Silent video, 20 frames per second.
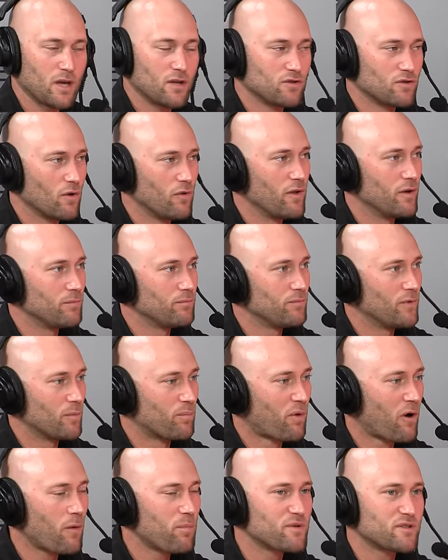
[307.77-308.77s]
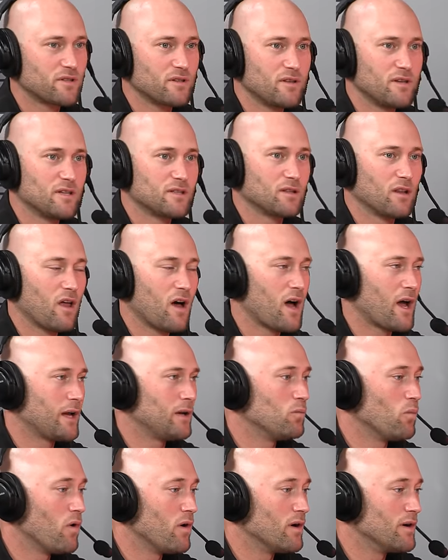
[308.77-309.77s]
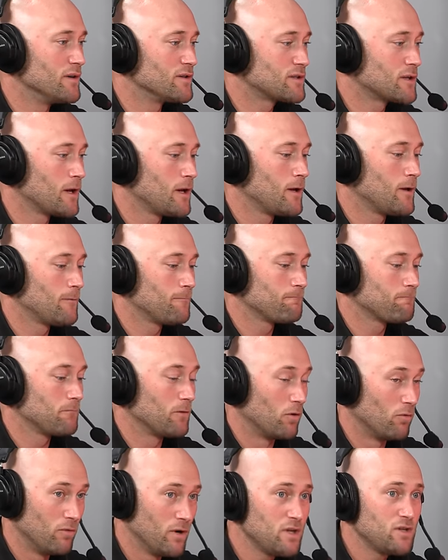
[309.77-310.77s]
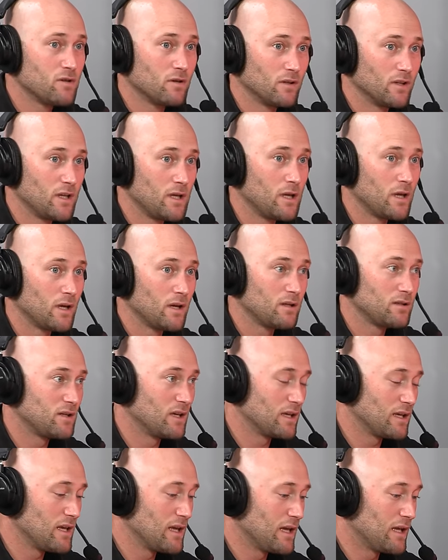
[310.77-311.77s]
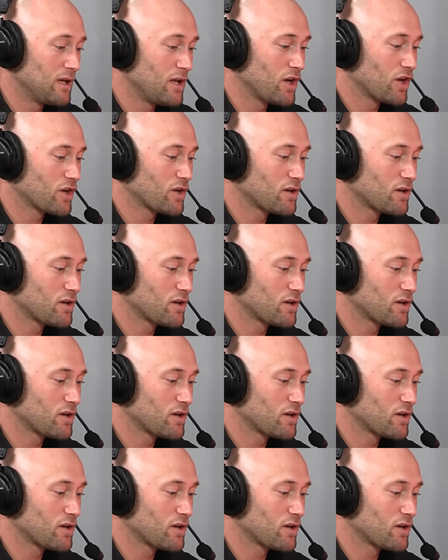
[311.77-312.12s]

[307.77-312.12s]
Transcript: So the, the purpose of this line was originally to get